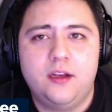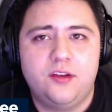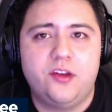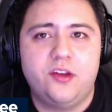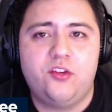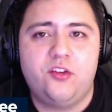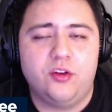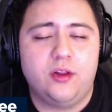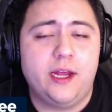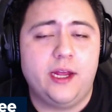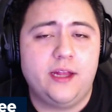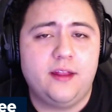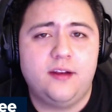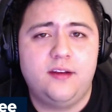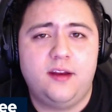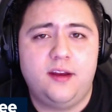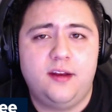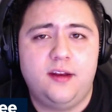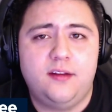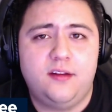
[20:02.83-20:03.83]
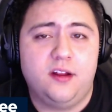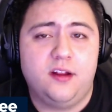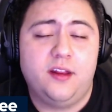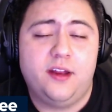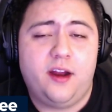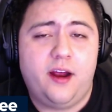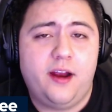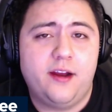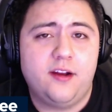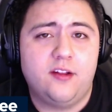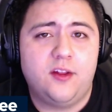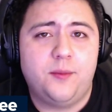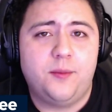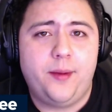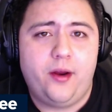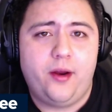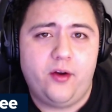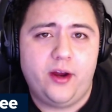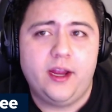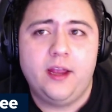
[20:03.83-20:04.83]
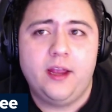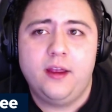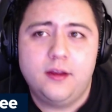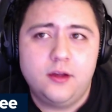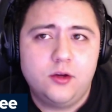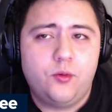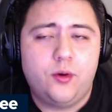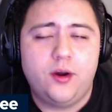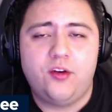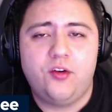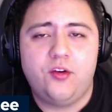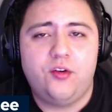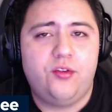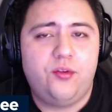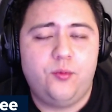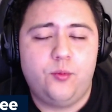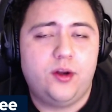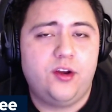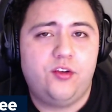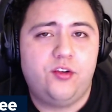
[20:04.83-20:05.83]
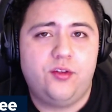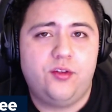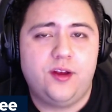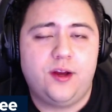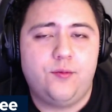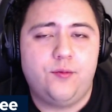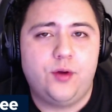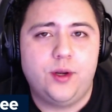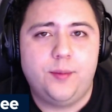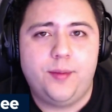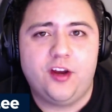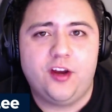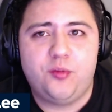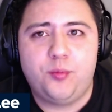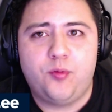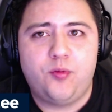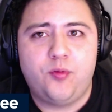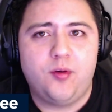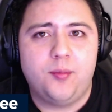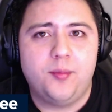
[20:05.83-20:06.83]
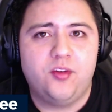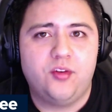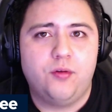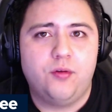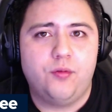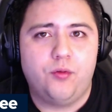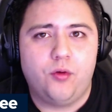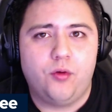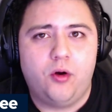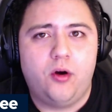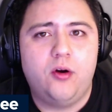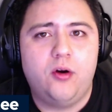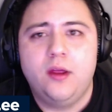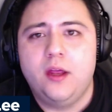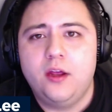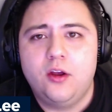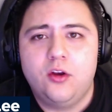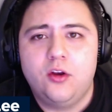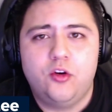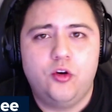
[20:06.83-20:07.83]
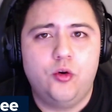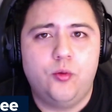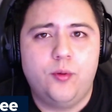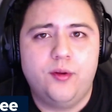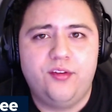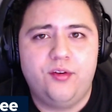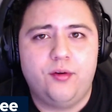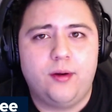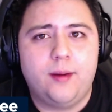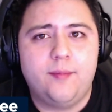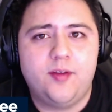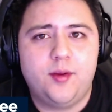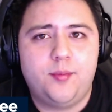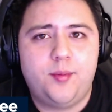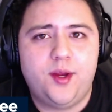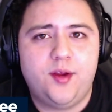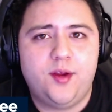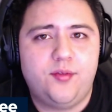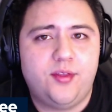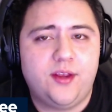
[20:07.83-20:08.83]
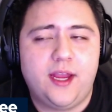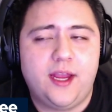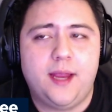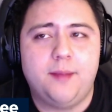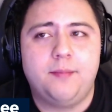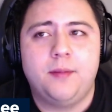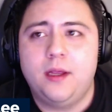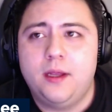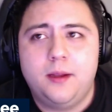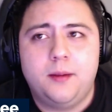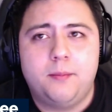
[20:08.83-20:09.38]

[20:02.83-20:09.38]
Did you like the Dylan Heinola pairing? What did you think of Winnipeg's performance overall? Who was your MVP of the game?